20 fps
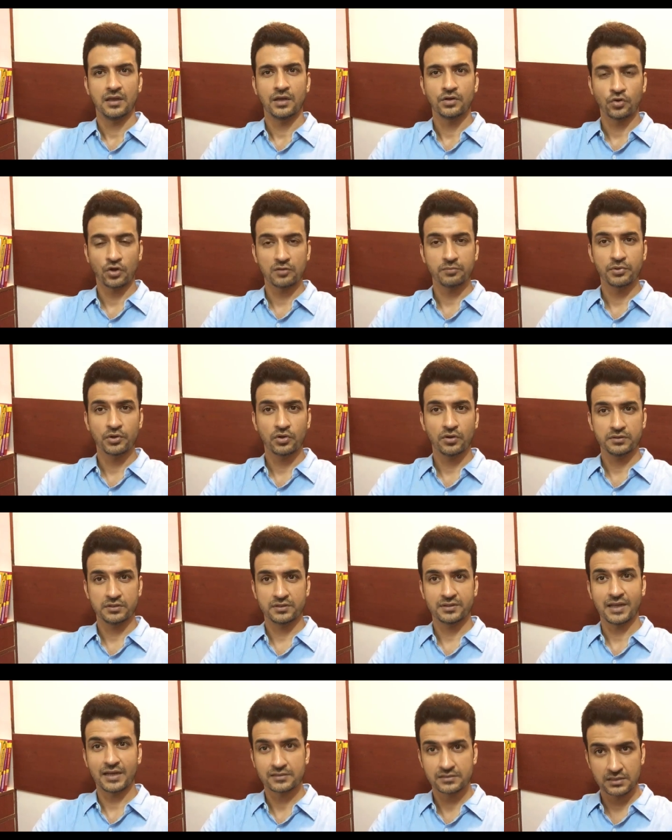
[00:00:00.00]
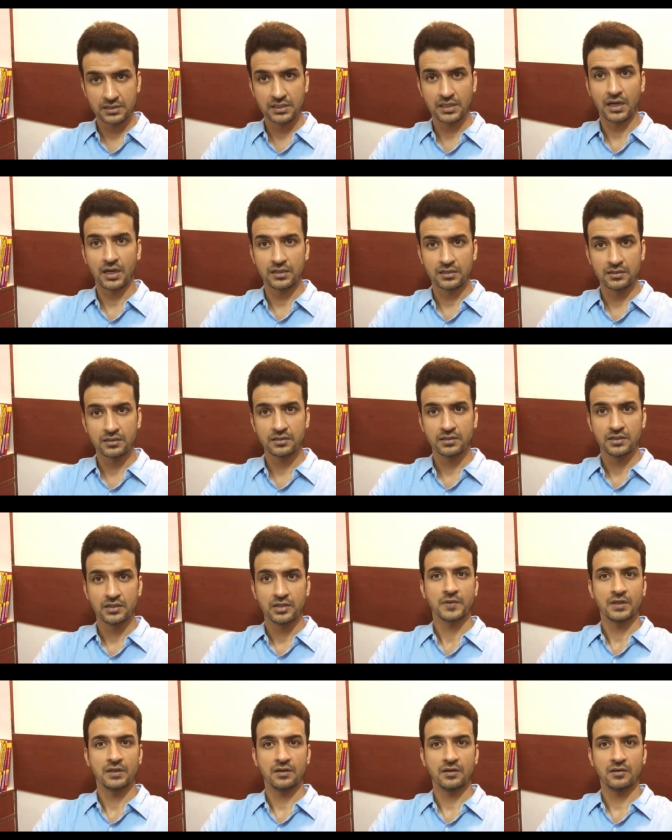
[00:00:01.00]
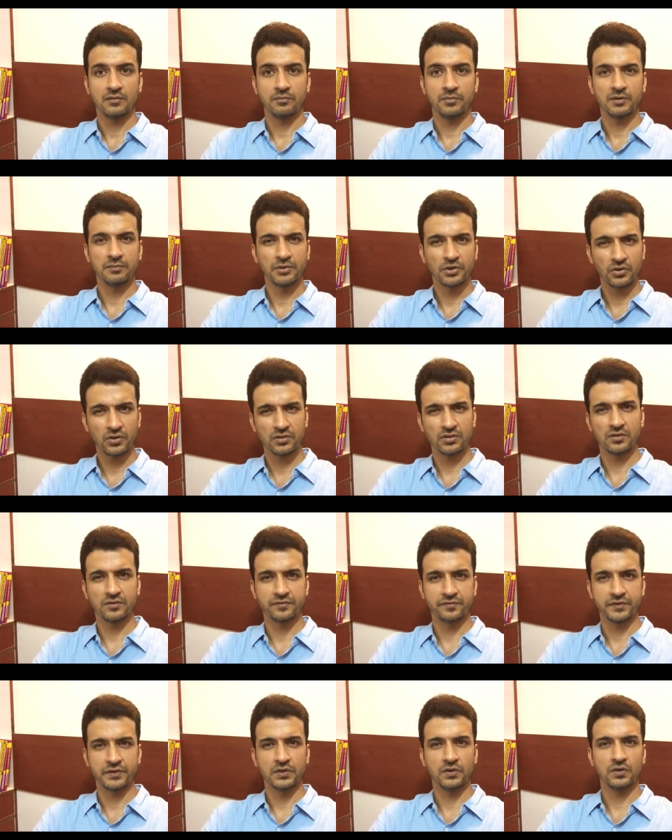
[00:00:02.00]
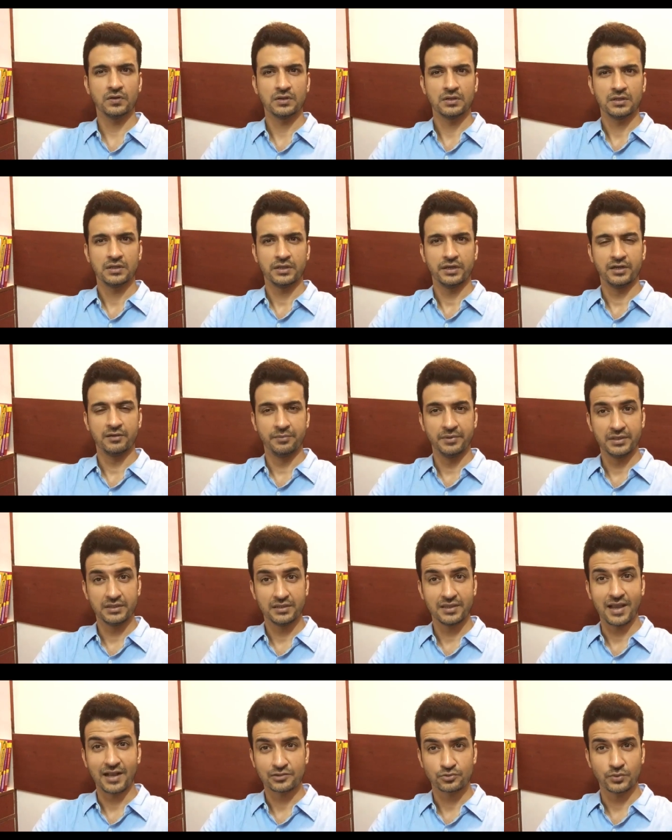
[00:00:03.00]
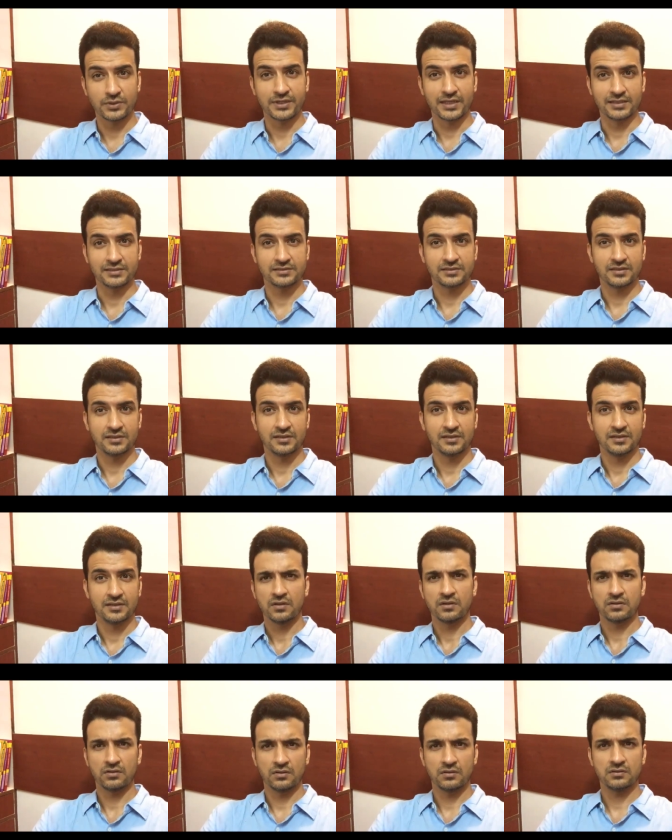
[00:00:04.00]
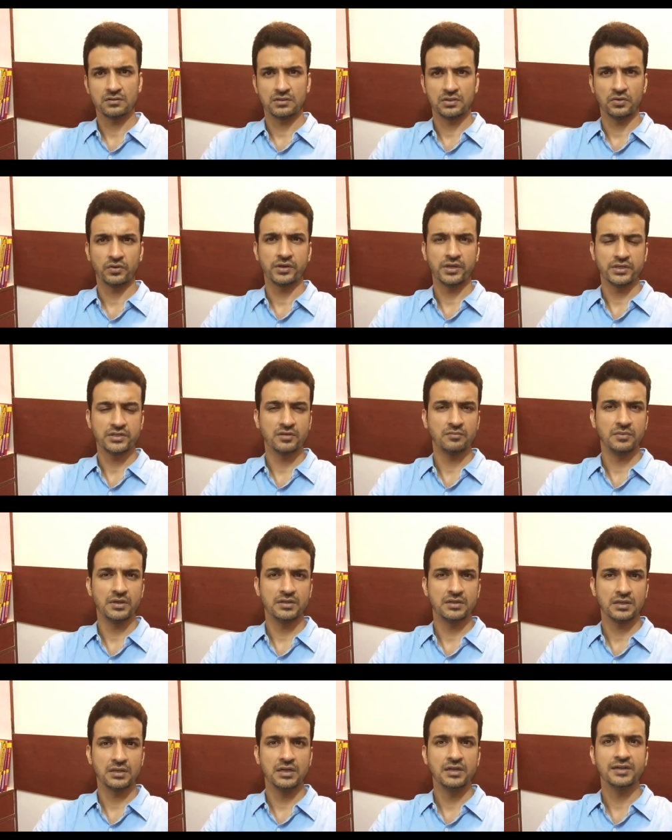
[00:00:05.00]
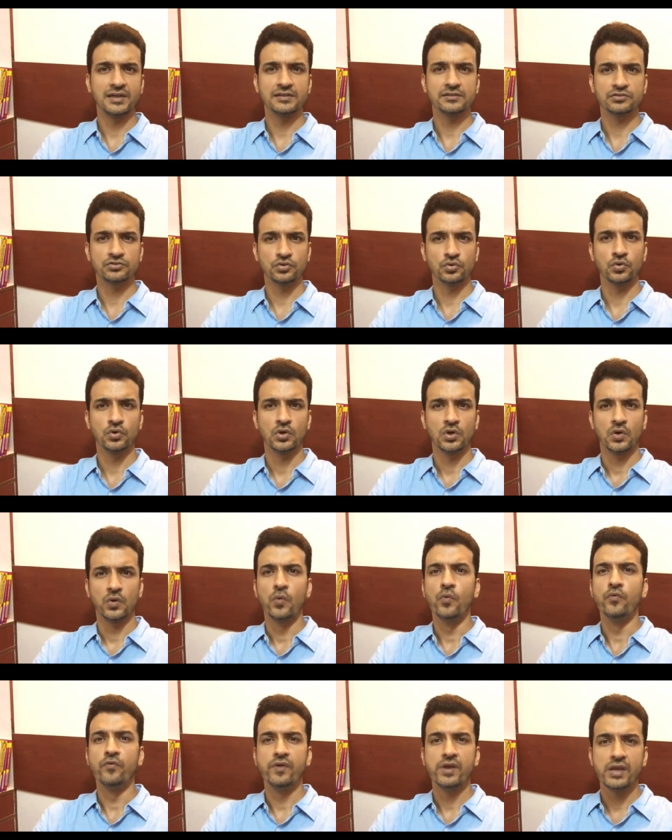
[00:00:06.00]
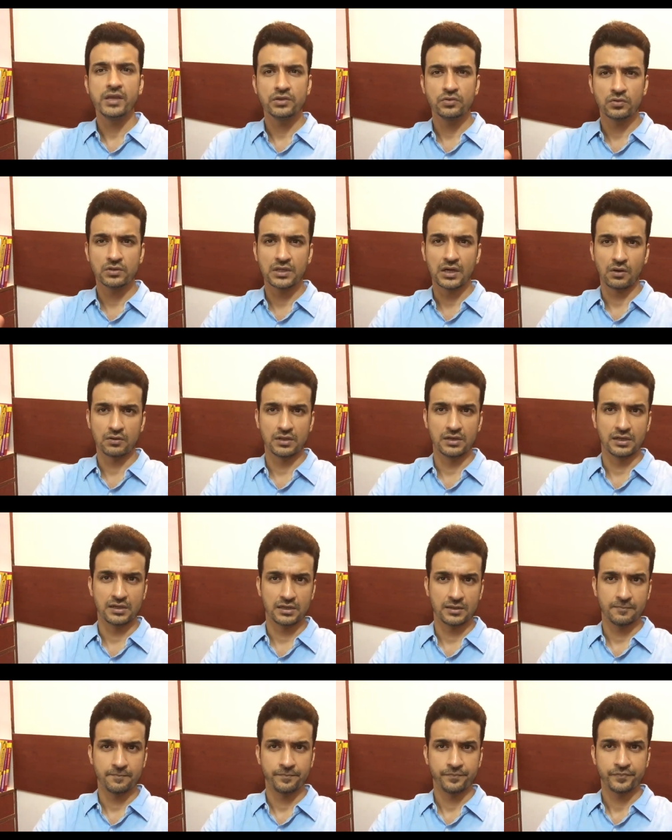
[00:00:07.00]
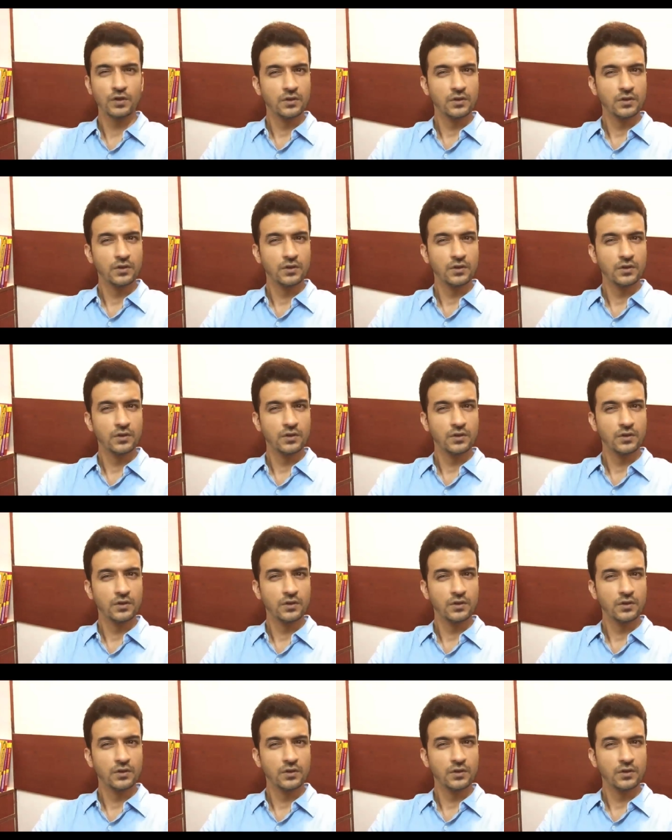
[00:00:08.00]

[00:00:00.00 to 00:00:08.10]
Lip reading: And not because it's actually harder, but because of, it being the actual test. So the occasion basically tends to weigh you down a little.